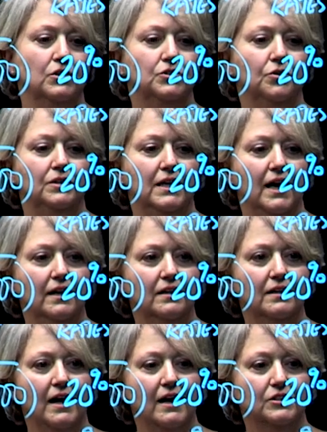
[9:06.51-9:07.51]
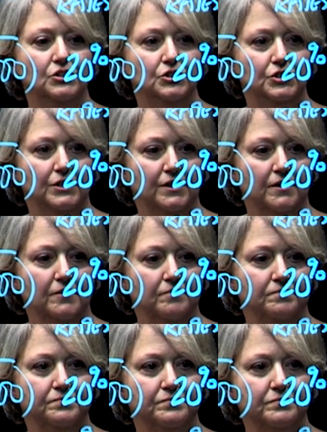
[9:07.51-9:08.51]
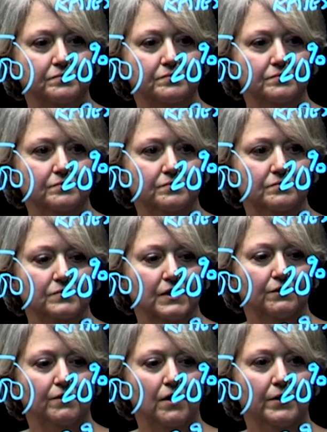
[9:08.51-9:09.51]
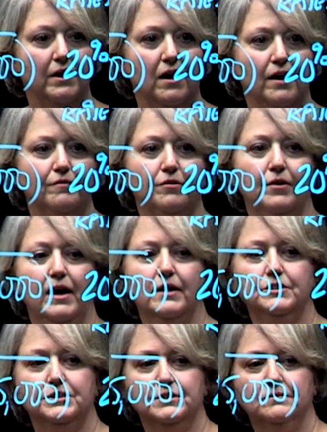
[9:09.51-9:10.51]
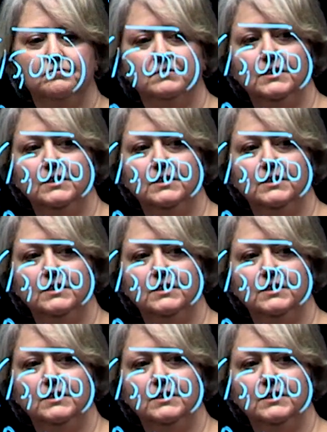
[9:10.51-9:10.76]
So at the end of last year, following IFRS,